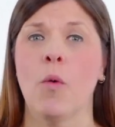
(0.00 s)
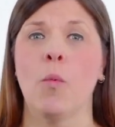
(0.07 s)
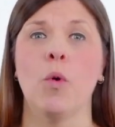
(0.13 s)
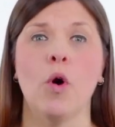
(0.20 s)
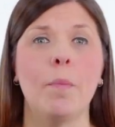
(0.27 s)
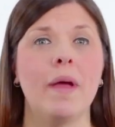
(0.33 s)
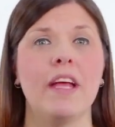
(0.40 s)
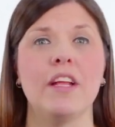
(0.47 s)

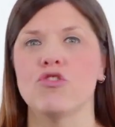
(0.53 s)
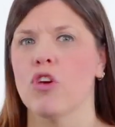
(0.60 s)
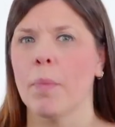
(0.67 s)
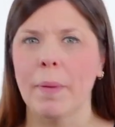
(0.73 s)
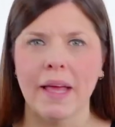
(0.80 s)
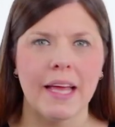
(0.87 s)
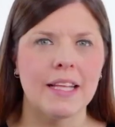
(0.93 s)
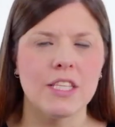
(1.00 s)
will be
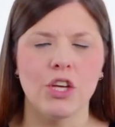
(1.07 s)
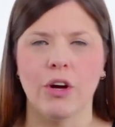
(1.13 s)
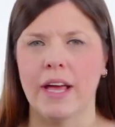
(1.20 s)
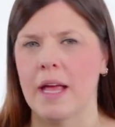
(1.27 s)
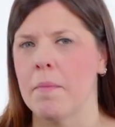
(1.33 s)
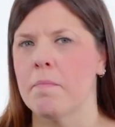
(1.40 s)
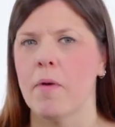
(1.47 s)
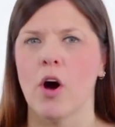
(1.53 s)
dropping into your
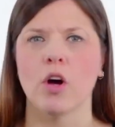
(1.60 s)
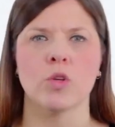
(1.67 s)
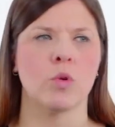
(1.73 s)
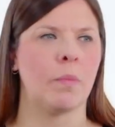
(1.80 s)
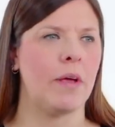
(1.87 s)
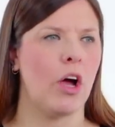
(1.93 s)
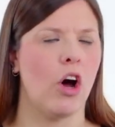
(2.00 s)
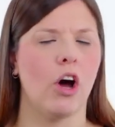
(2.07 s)
inbox,
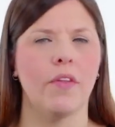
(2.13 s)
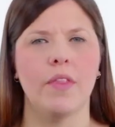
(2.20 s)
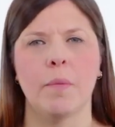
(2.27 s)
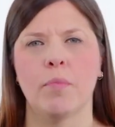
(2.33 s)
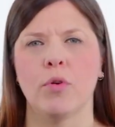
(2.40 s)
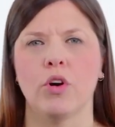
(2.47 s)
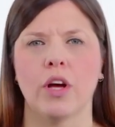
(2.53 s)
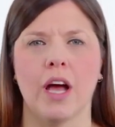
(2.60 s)
will be on the
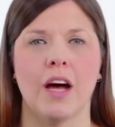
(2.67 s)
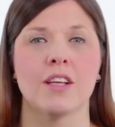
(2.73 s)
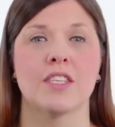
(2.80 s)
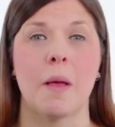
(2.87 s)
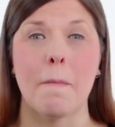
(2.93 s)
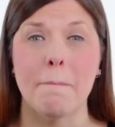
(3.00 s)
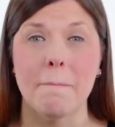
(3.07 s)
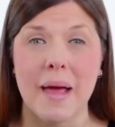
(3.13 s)
broadcast.
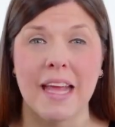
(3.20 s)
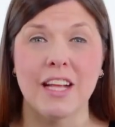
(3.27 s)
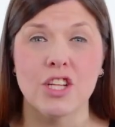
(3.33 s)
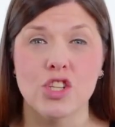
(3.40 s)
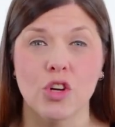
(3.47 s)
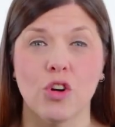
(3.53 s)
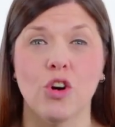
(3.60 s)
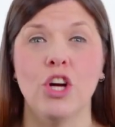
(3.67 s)
So make
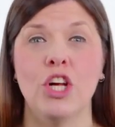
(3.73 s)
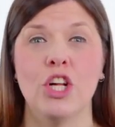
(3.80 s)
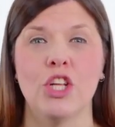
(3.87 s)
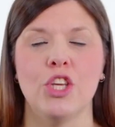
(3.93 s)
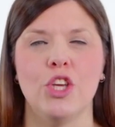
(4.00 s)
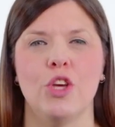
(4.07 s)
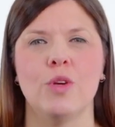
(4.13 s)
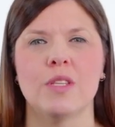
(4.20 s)
sure
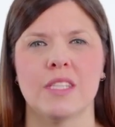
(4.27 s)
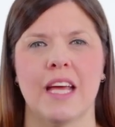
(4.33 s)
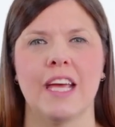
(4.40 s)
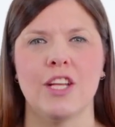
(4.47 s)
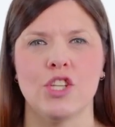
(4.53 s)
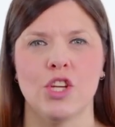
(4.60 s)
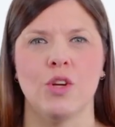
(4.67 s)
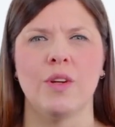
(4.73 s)
you
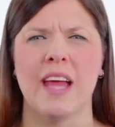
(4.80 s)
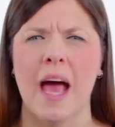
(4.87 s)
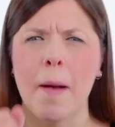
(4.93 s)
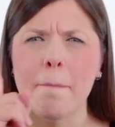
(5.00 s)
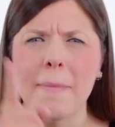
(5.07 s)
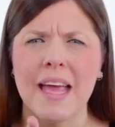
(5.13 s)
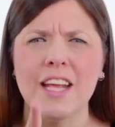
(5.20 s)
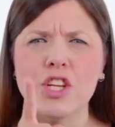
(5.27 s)
stay tuned
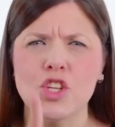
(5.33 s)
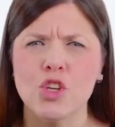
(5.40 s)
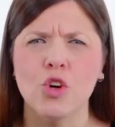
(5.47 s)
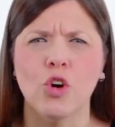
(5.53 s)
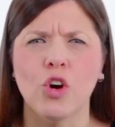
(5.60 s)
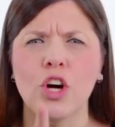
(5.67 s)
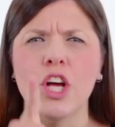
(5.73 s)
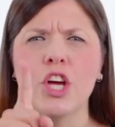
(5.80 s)
and make
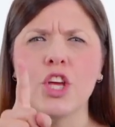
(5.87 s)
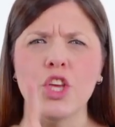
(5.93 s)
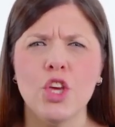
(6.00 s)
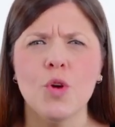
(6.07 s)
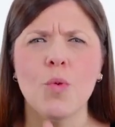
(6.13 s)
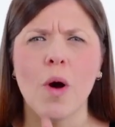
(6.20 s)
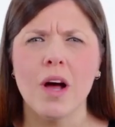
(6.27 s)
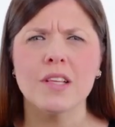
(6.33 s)
sure
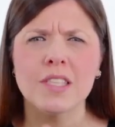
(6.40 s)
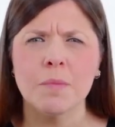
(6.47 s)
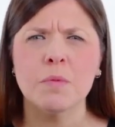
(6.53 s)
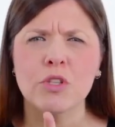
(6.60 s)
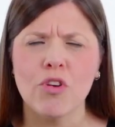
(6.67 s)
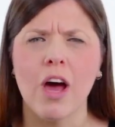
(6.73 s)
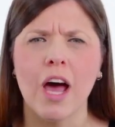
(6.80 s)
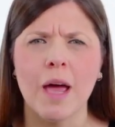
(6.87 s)
you are
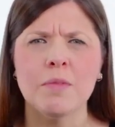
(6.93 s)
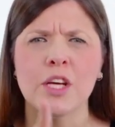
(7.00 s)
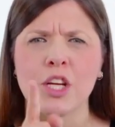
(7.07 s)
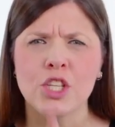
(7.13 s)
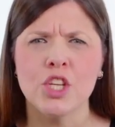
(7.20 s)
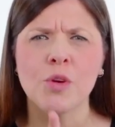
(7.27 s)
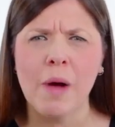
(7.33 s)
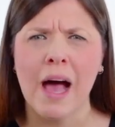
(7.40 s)
subscribed
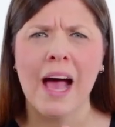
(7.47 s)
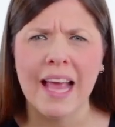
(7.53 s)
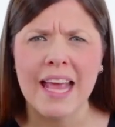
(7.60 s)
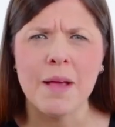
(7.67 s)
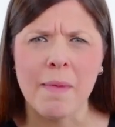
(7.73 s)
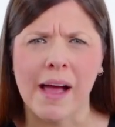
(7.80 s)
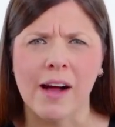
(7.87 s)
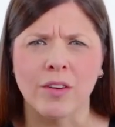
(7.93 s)
to our
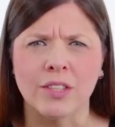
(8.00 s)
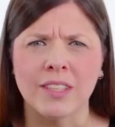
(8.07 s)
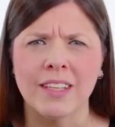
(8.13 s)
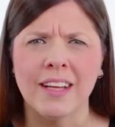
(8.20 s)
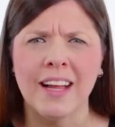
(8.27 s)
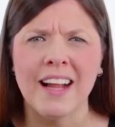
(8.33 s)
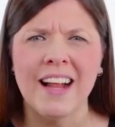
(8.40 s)
emails.